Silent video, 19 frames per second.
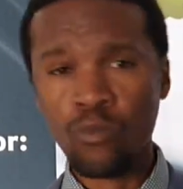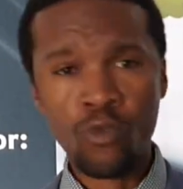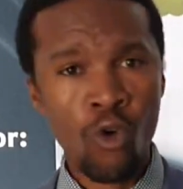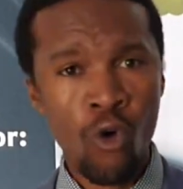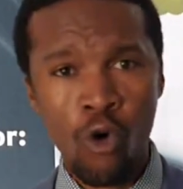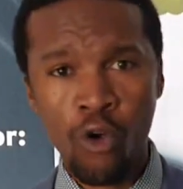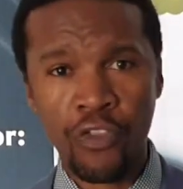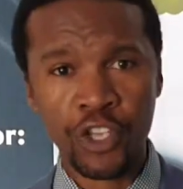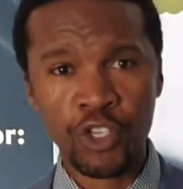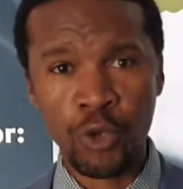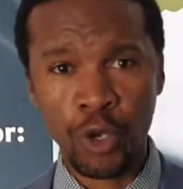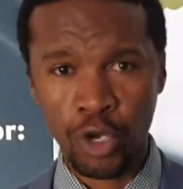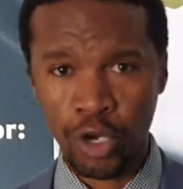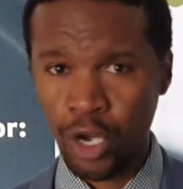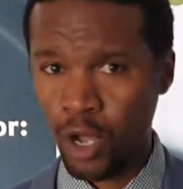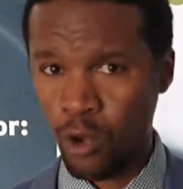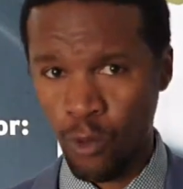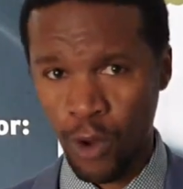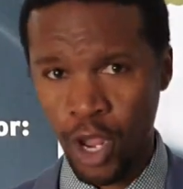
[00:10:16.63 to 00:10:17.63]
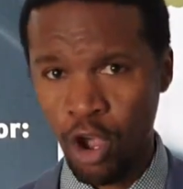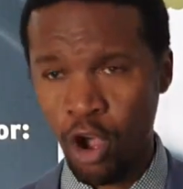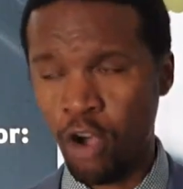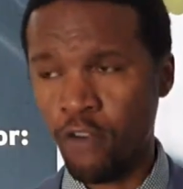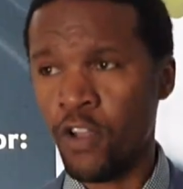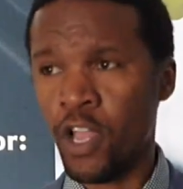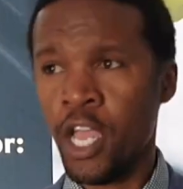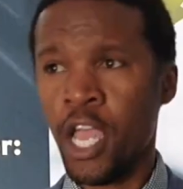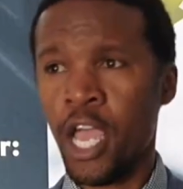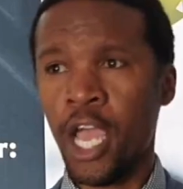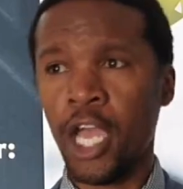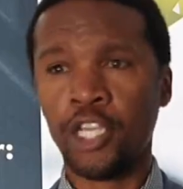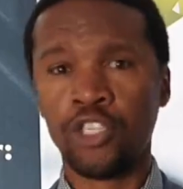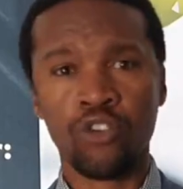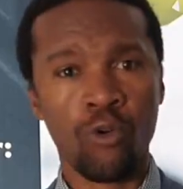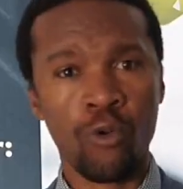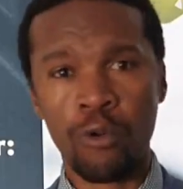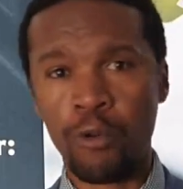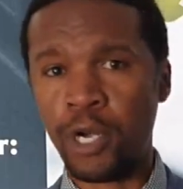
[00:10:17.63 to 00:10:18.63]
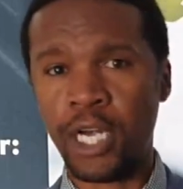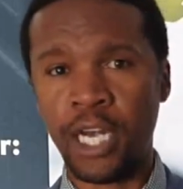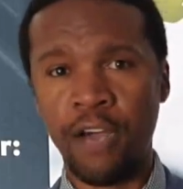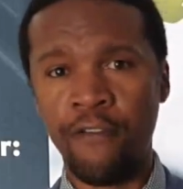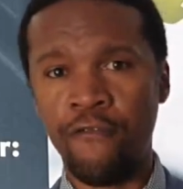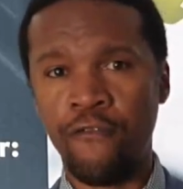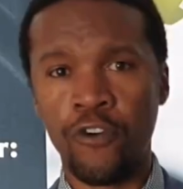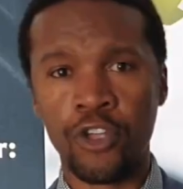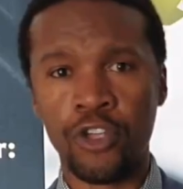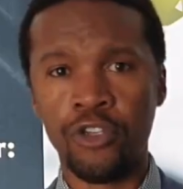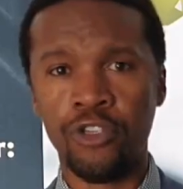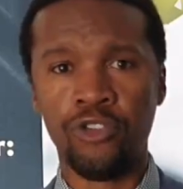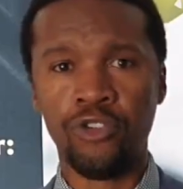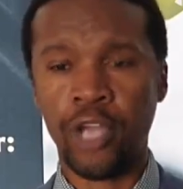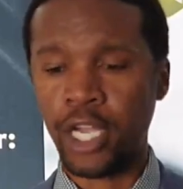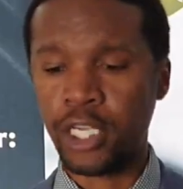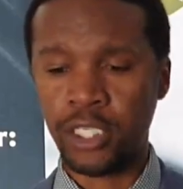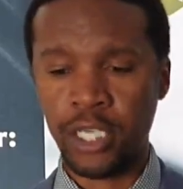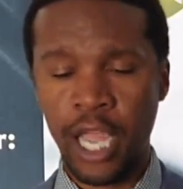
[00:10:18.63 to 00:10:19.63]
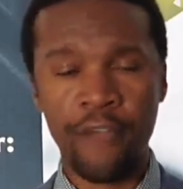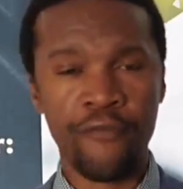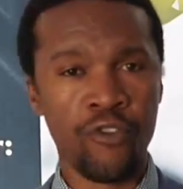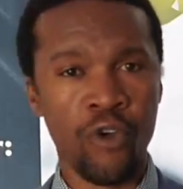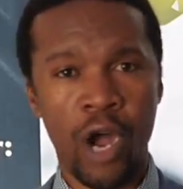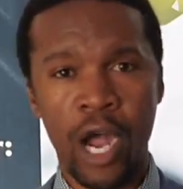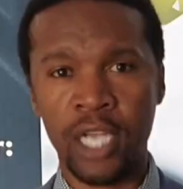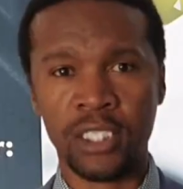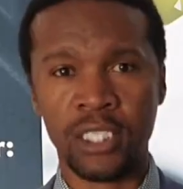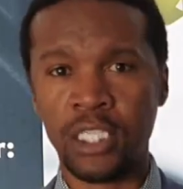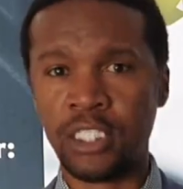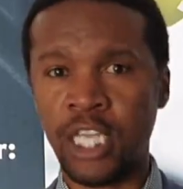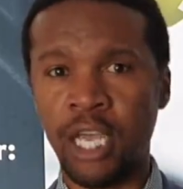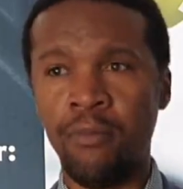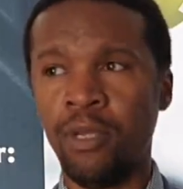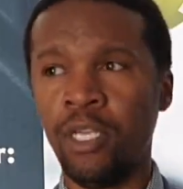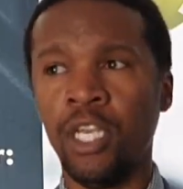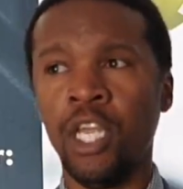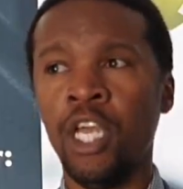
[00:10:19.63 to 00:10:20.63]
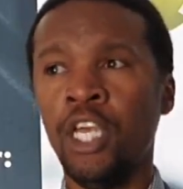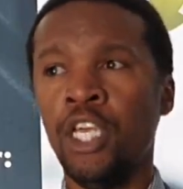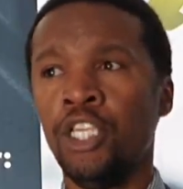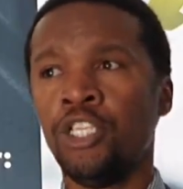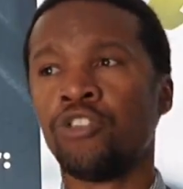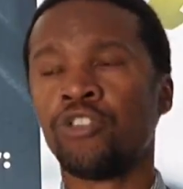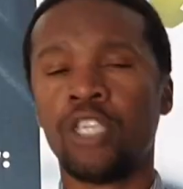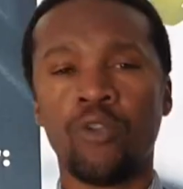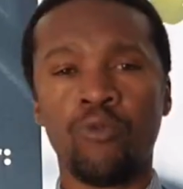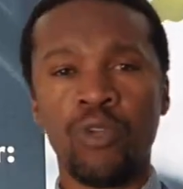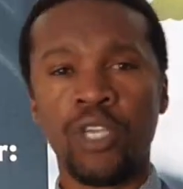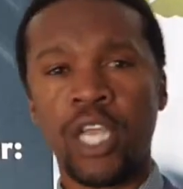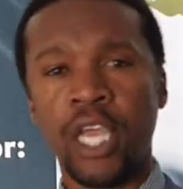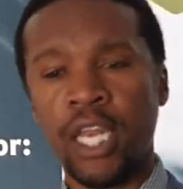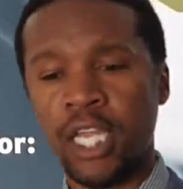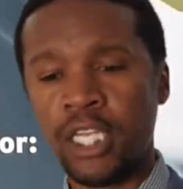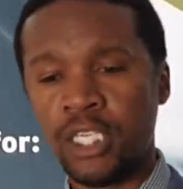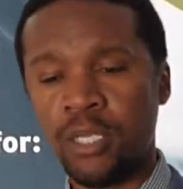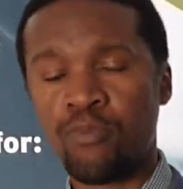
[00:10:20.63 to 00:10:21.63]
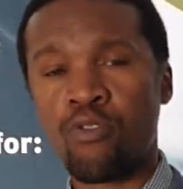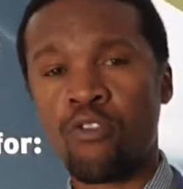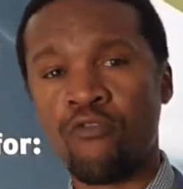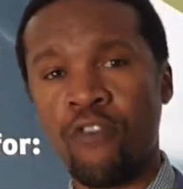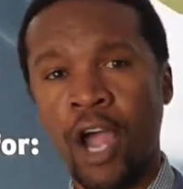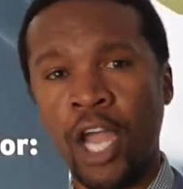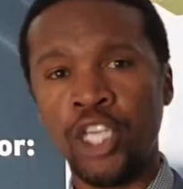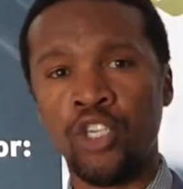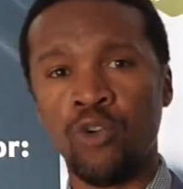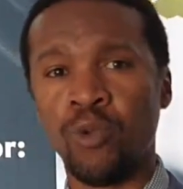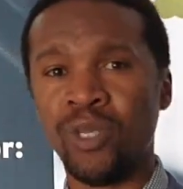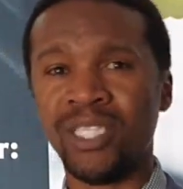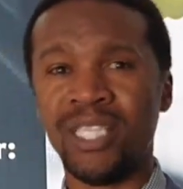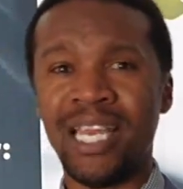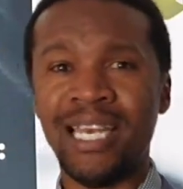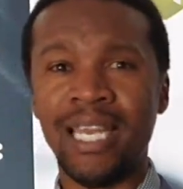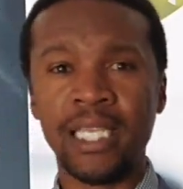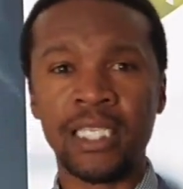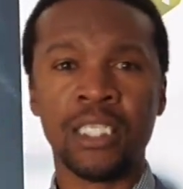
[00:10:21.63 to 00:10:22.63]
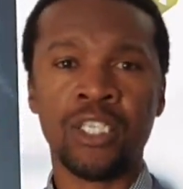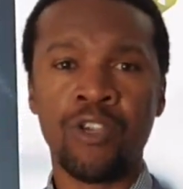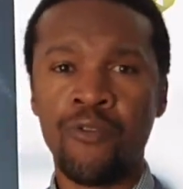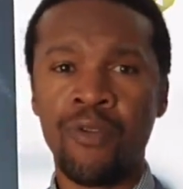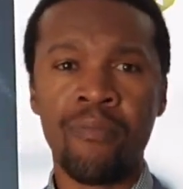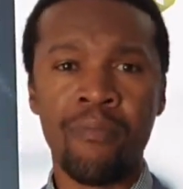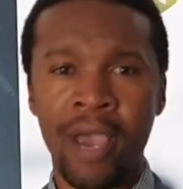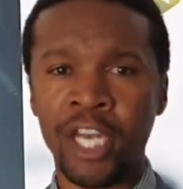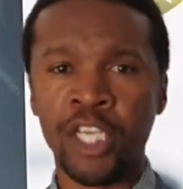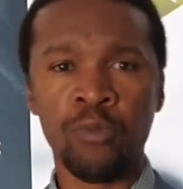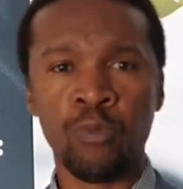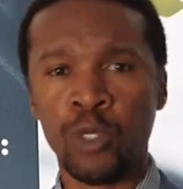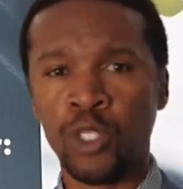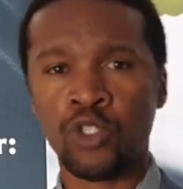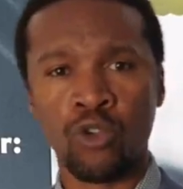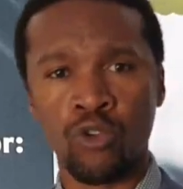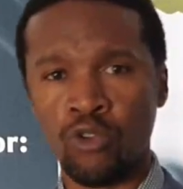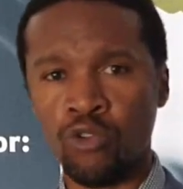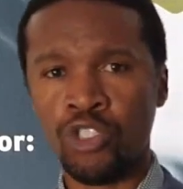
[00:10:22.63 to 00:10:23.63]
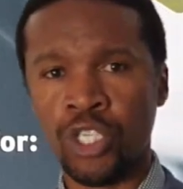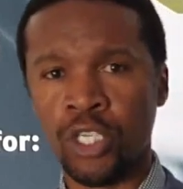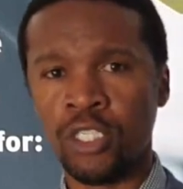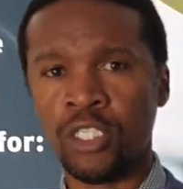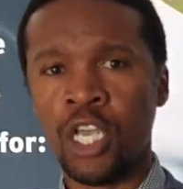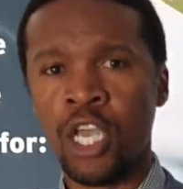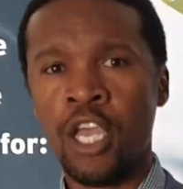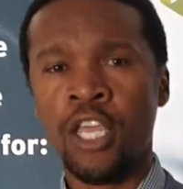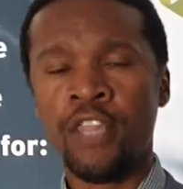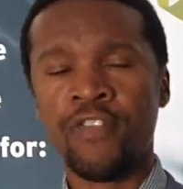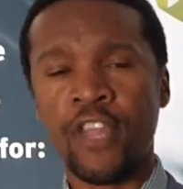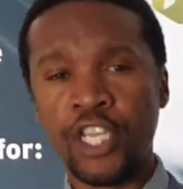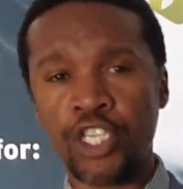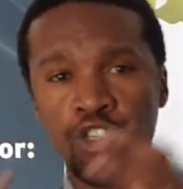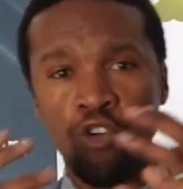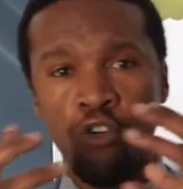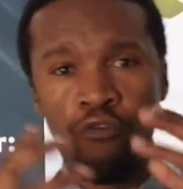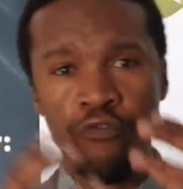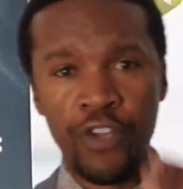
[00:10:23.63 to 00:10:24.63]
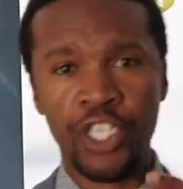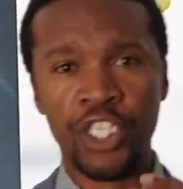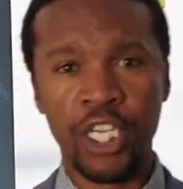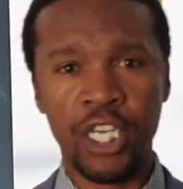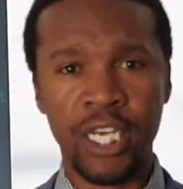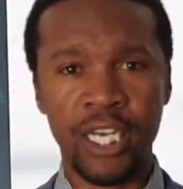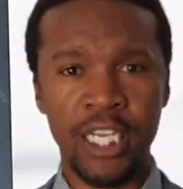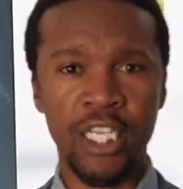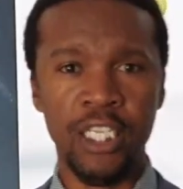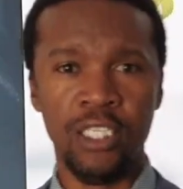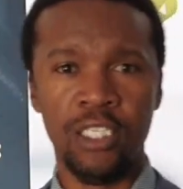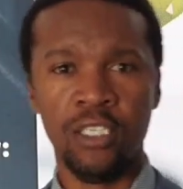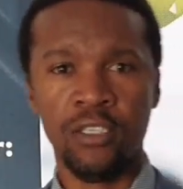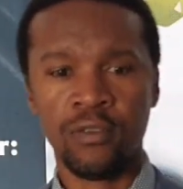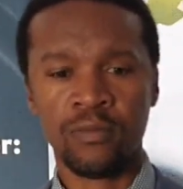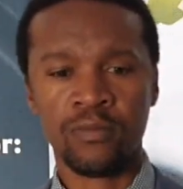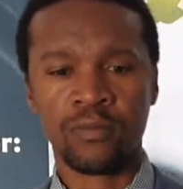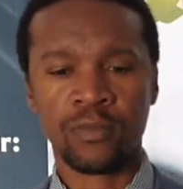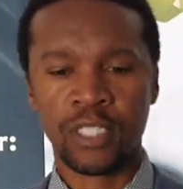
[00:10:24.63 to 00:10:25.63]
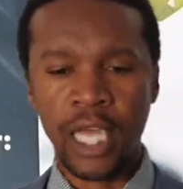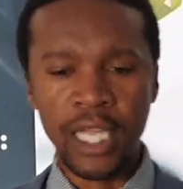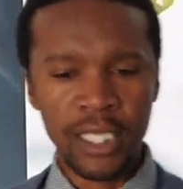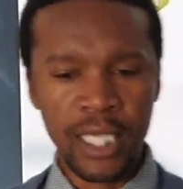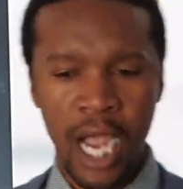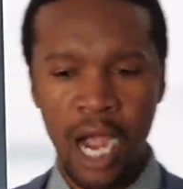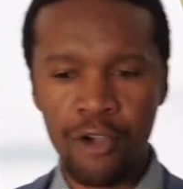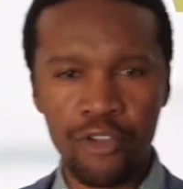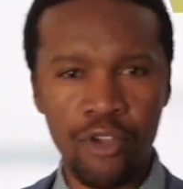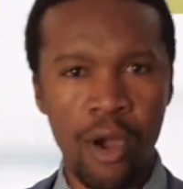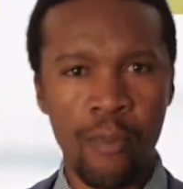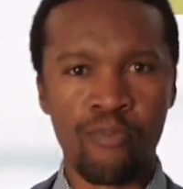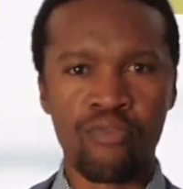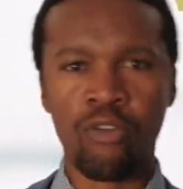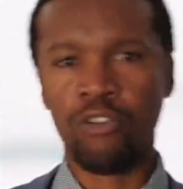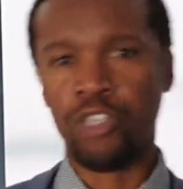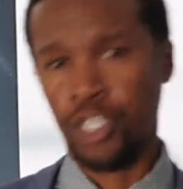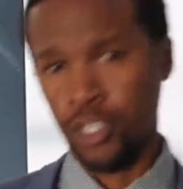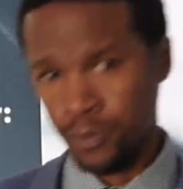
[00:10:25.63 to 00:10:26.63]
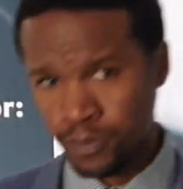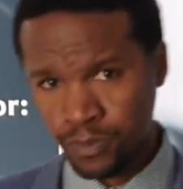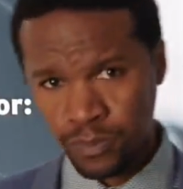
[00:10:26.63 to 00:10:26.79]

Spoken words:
or that you're not aware of. And so we would love for you to actually have your eyes examined so that we can actually provide you with the necessary management solutions that your vision needs. That's how you approach